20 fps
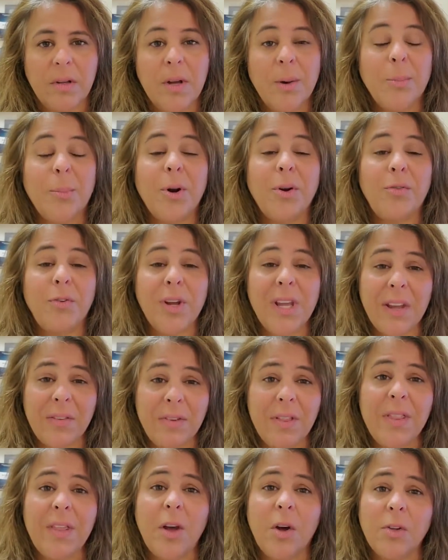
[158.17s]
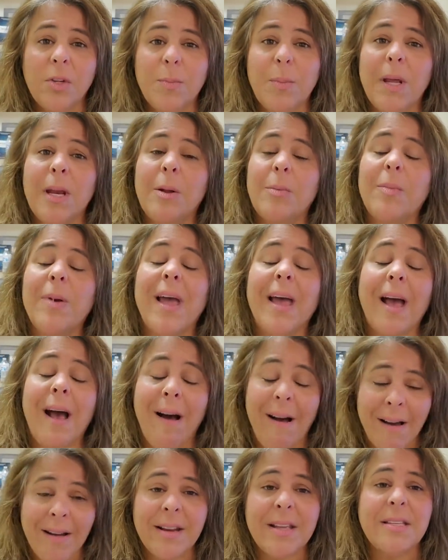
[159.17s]
But if you're giving the ultimatum
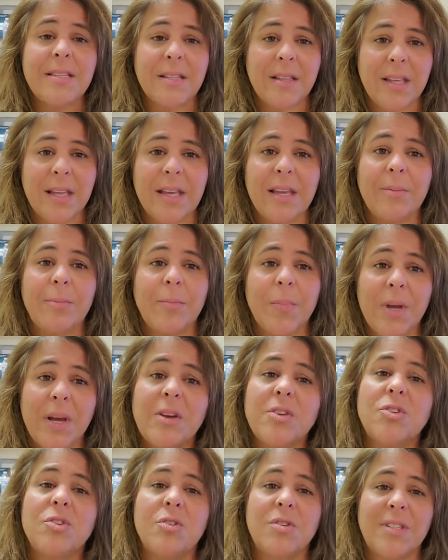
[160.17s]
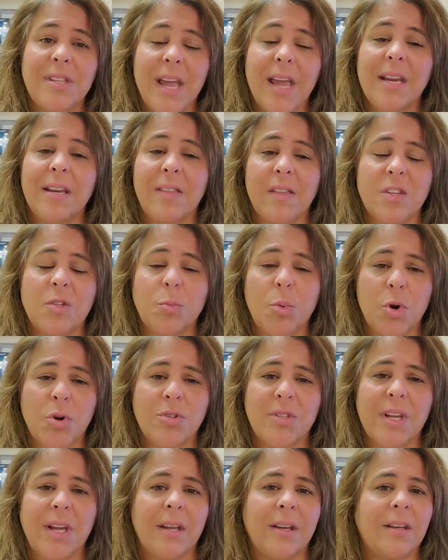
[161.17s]
honestly, because you're saying to this
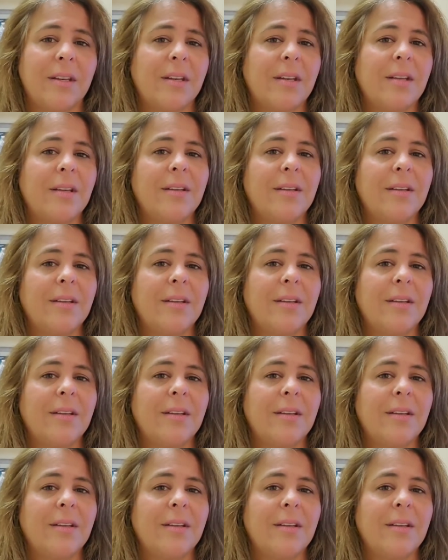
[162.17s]
person,